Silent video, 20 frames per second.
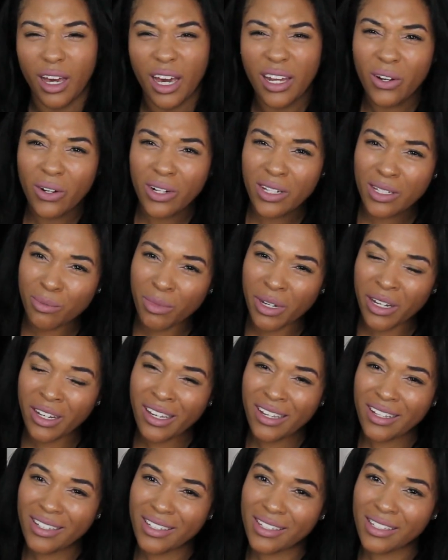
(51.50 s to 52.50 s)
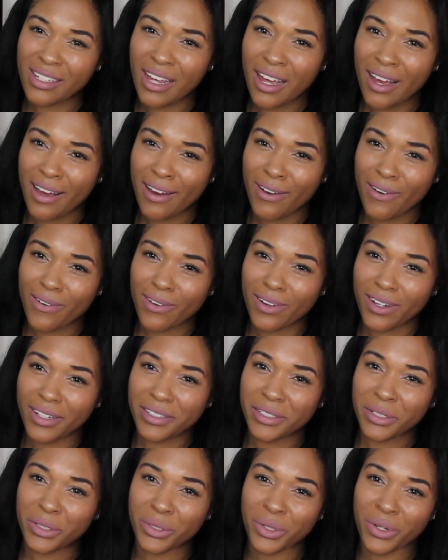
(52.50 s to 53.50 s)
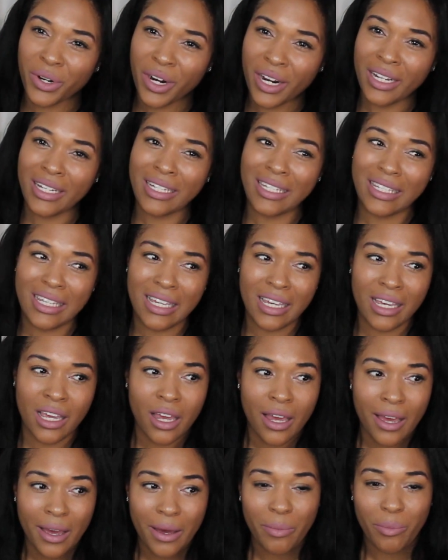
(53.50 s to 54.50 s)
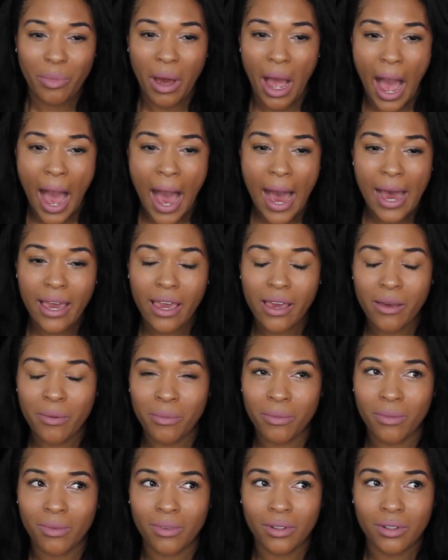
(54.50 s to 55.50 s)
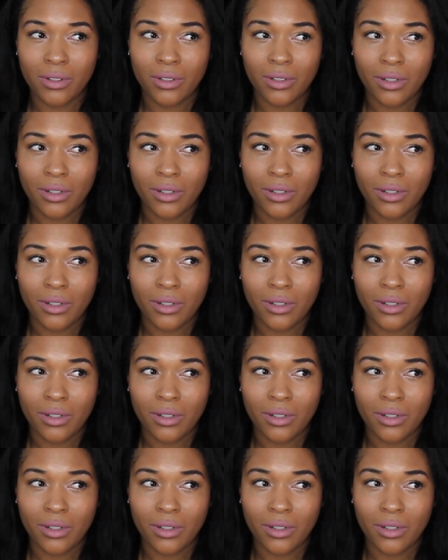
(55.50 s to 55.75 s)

I know this might sound a little crazy, but I am...